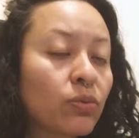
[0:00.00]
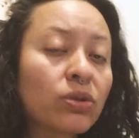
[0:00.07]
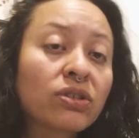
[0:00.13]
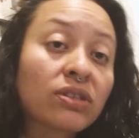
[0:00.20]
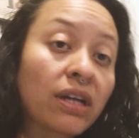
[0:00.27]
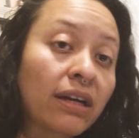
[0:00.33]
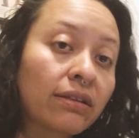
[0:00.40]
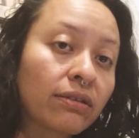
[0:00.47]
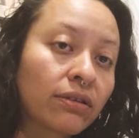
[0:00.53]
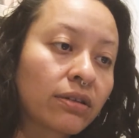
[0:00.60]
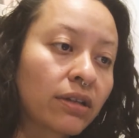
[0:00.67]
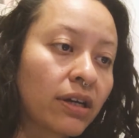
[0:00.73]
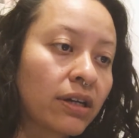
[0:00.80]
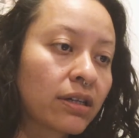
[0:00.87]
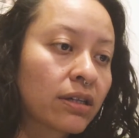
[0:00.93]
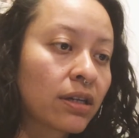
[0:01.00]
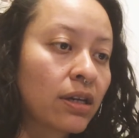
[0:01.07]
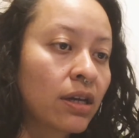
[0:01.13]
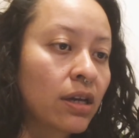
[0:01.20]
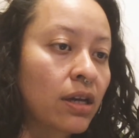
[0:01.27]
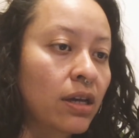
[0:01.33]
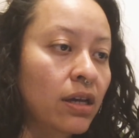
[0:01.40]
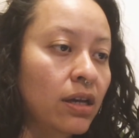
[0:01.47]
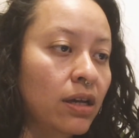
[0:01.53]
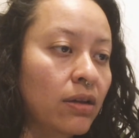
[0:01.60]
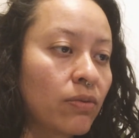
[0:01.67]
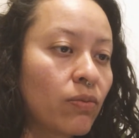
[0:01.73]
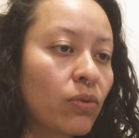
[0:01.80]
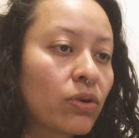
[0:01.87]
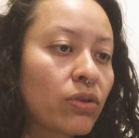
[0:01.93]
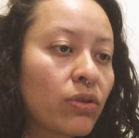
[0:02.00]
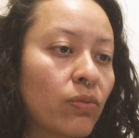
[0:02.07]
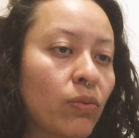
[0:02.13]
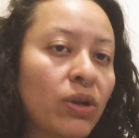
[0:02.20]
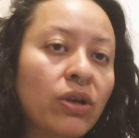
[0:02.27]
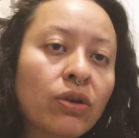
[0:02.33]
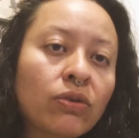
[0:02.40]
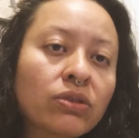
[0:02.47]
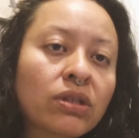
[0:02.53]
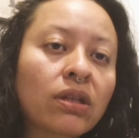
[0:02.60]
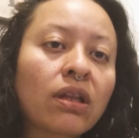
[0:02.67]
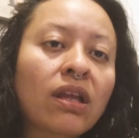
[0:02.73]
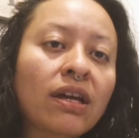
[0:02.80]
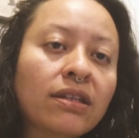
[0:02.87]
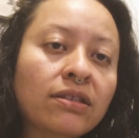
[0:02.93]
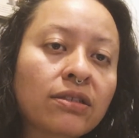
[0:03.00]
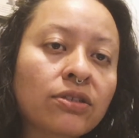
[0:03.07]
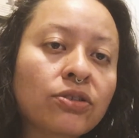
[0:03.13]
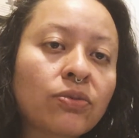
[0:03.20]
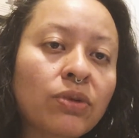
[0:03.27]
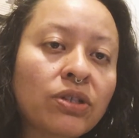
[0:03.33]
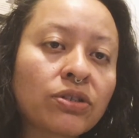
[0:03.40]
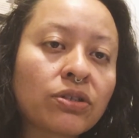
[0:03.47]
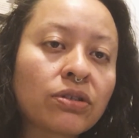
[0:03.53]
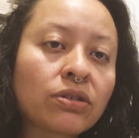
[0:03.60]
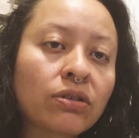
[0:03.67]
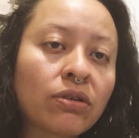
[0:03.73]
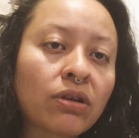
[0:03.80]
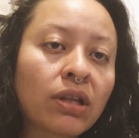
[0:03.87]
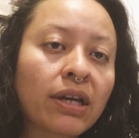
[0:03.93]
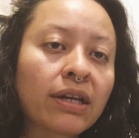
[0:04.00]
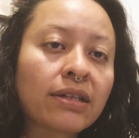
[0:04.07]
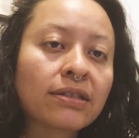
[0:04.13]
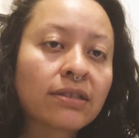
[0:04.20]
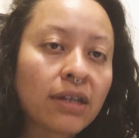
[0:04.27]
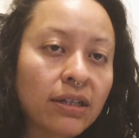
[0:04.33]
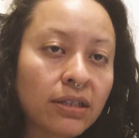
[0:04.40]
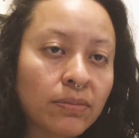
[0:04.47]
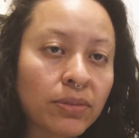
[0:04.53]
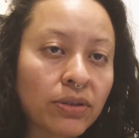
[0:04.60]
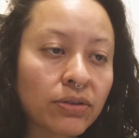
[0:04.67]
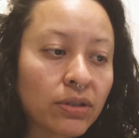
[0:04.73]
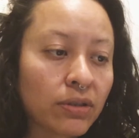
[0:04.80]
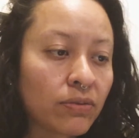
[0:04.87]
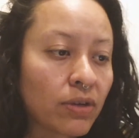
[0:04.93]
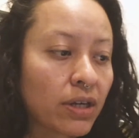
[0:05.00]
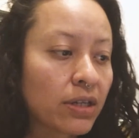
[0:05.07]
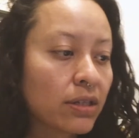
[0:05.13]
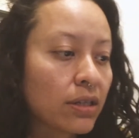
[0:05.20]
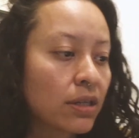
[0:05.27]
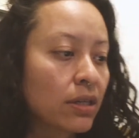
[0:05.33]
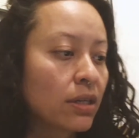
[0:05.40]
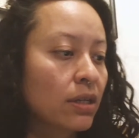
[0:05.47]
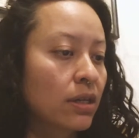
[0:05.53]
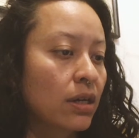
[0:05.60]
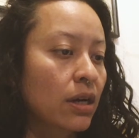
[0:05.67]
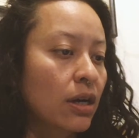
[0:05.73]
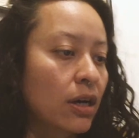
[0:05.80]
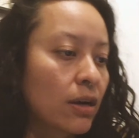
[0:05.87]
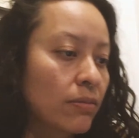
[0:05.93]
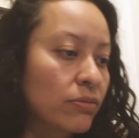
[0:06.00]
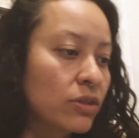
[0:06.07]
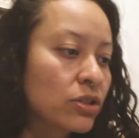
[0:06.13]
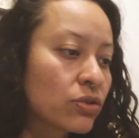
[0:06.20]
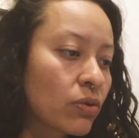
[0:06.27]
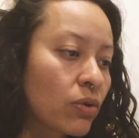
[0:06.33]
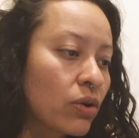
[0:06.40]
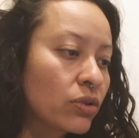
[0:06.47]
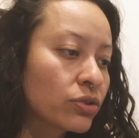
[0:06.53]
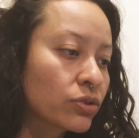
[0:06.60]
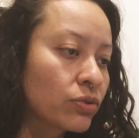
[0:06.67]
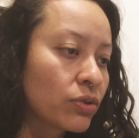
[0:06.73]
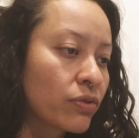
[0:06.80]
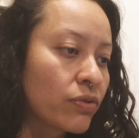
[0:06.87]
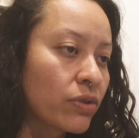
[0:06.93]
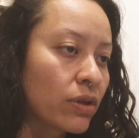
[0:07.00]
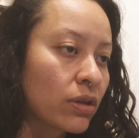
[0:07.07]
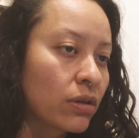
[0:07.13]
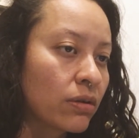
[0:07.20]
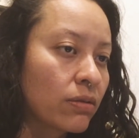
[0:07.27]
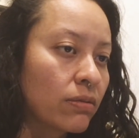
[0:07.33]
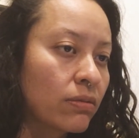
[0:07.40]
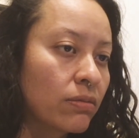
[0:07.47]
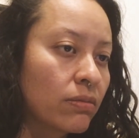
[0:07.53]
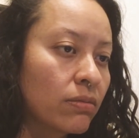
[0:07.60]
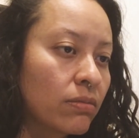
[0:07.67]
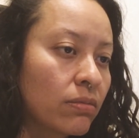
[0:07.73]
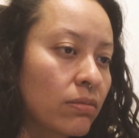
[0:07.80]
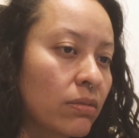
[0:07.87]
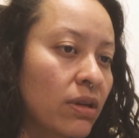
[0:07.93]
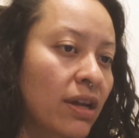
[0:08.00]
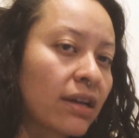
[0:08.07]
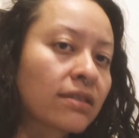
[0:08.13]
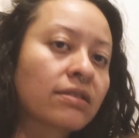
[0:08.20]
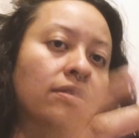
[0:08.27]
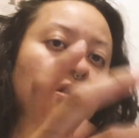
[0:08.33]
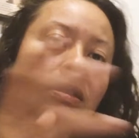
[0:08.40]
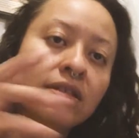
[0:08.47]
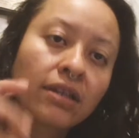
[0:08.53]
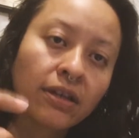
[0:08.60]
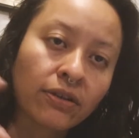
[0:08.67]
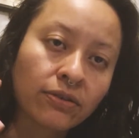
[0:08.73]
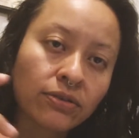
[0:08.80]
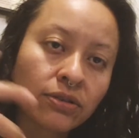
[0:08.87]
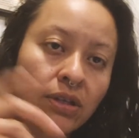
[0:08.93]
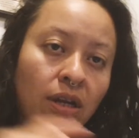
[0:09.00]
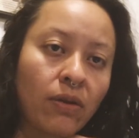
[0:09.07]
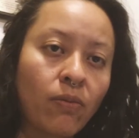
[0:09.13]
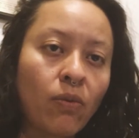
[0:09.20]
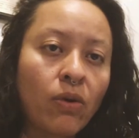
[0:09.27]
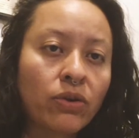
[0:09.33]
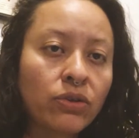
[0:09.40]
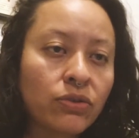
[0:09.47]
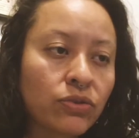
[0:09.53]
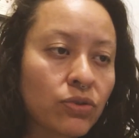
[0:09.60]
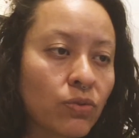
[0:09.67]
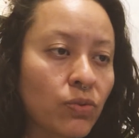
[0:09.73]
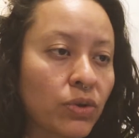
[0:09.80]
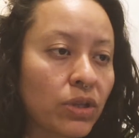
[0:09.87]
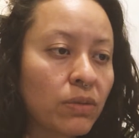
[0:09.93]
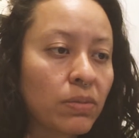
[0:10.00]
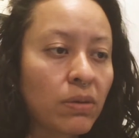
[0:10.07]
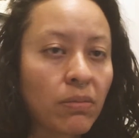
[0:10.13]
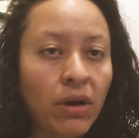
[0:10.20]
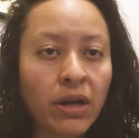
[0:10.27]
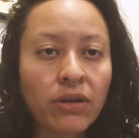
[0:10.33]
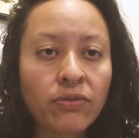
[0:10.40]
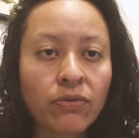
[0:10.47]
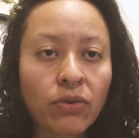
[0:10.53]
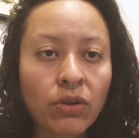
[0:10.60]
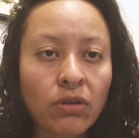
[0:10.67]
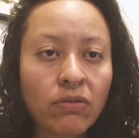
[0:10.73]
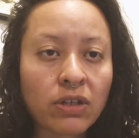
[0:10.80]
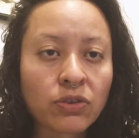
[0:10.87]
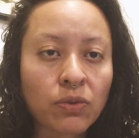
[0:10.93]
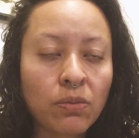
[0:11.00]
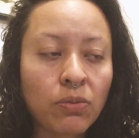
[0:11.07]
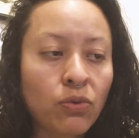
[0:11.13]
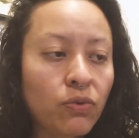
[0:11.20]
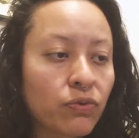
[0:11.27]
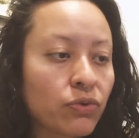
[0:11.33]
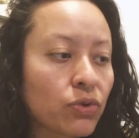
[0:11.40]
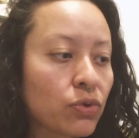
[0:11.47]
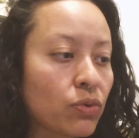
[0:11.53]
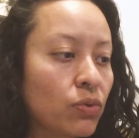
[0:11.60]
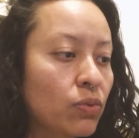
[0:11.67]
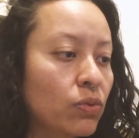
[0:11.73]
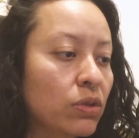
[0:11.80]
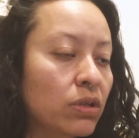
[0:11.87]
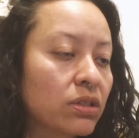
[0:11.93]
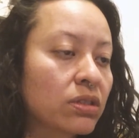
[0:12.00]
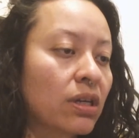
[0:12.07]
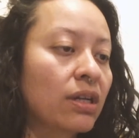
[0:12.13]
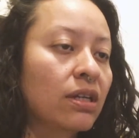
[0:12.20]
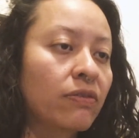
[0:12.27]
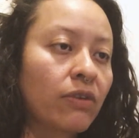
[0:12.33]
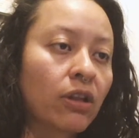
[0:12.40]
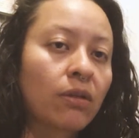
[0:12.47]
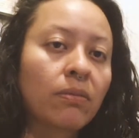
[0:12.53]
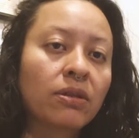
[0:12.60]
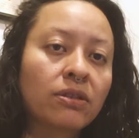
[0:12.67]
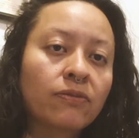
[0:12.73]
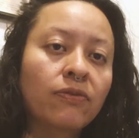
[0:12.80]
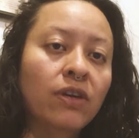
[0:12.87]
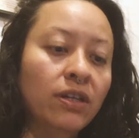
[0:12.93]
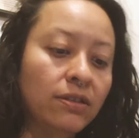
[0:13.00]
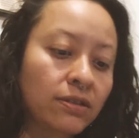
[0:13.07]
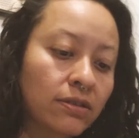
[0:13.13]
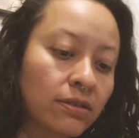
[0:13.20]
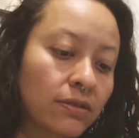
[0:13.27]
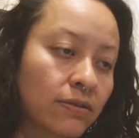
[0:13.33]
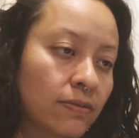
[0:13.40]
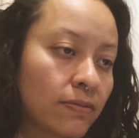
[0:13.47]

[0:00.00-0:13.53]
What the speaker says: what does that look like? And what do the windows and the lighting situations look like inside the building, right? These are all sort of the next details that I want you to really be mindful of as we move to the design development phase.